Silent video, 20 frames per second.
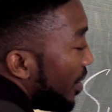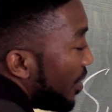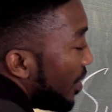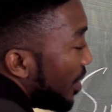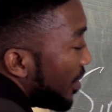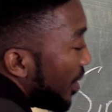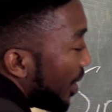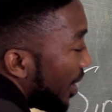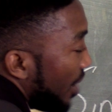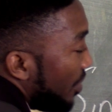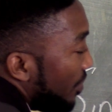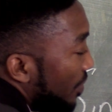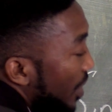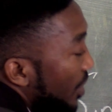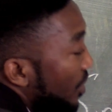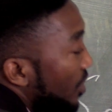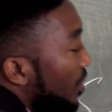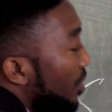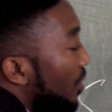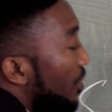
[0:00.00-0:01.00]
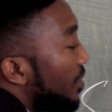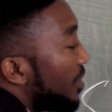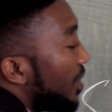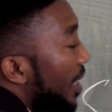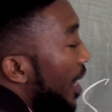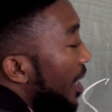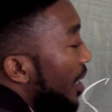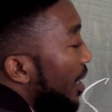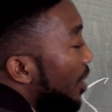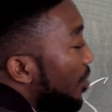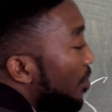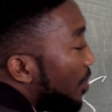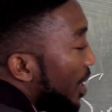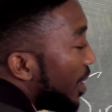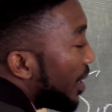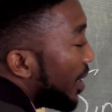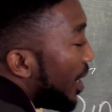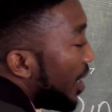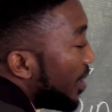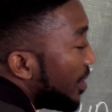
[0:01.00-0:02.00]
the second function of sine in
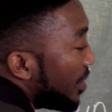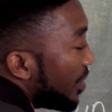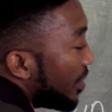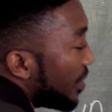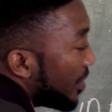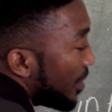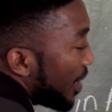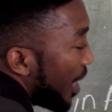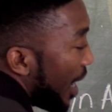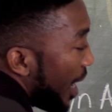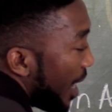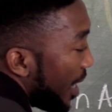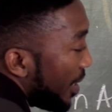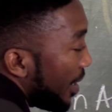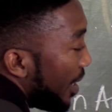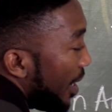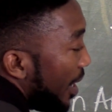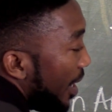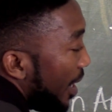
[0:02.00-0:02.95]
brackets, sine